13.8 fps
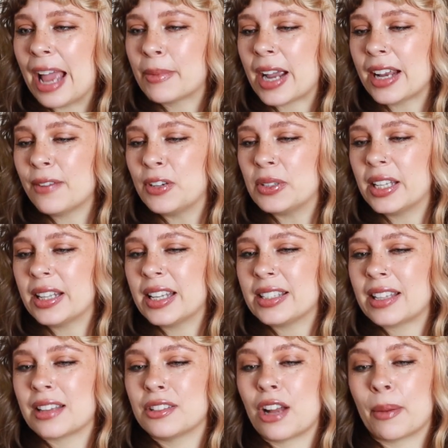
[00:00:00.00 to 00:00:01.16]
I'm kind of using this
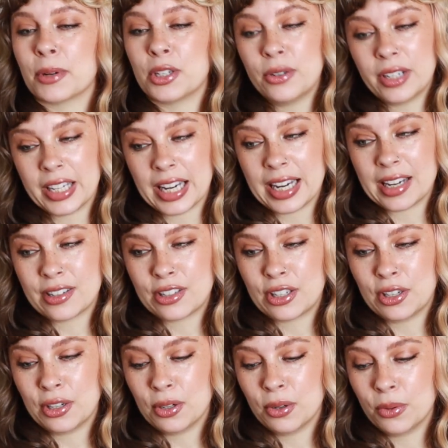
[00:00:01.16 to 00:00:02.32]
as an opportunity
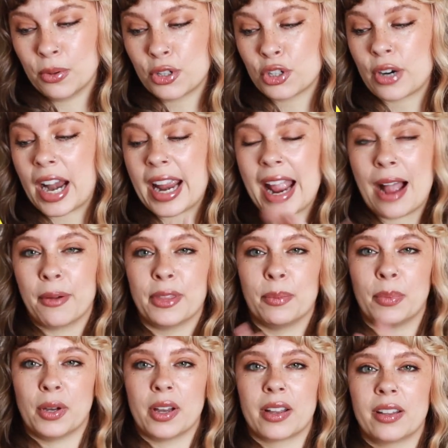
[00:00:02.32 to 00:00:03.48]
to try out the
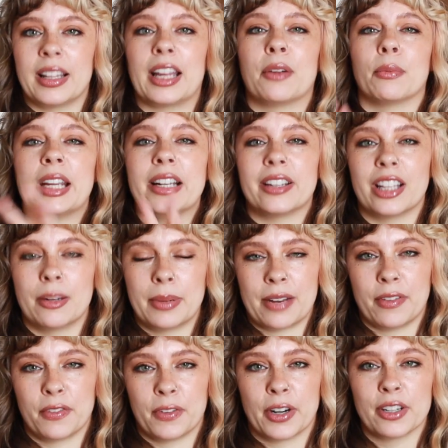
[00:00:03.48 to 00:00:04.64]
book, like read a little bit of
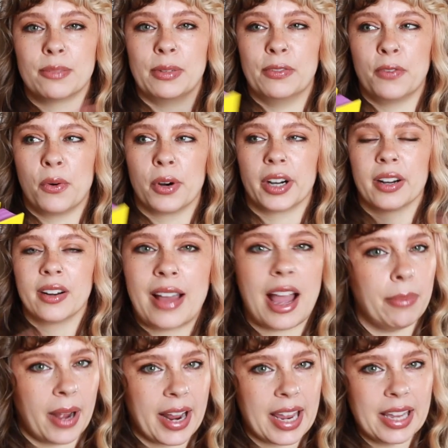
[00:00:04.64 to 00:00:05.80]
it first before I buy